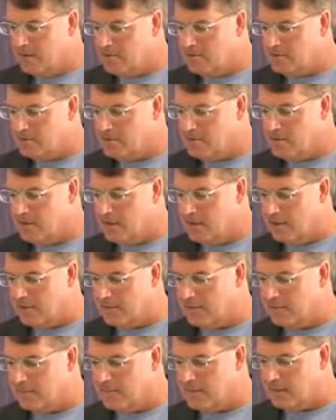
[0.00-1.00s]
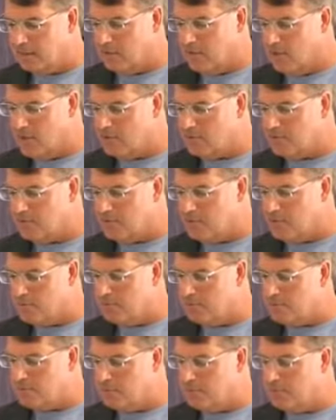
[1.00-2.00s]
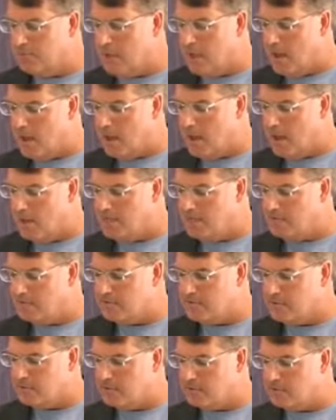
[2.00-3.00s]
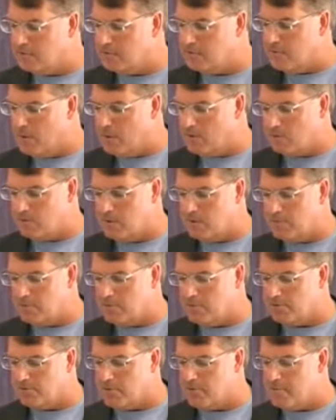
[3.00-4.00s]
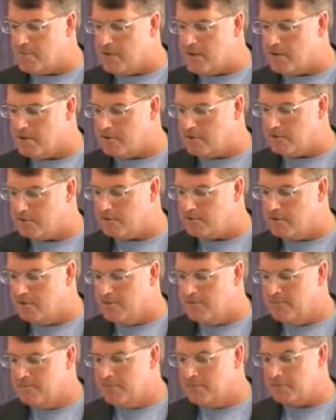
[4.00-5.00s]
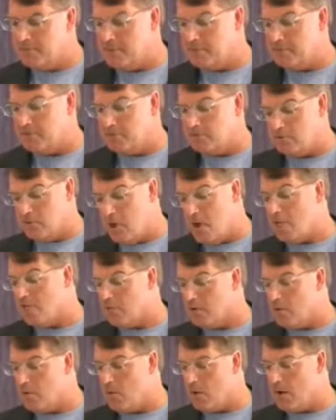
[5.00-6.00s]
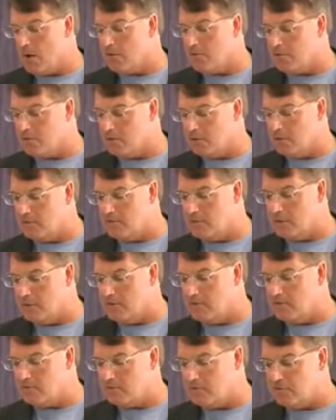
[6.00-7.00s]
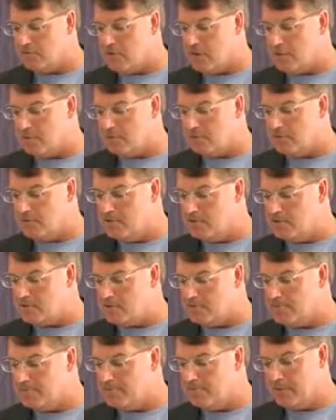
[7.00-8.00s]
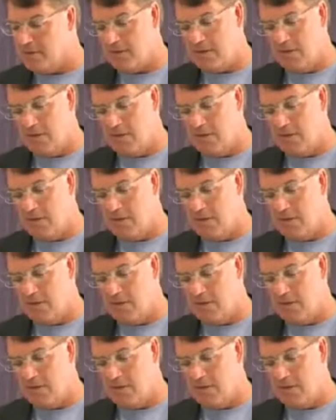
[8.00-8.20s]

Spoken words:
He said that large firms imply obviously a smaller number of competitors, but do not require the elimination of competition.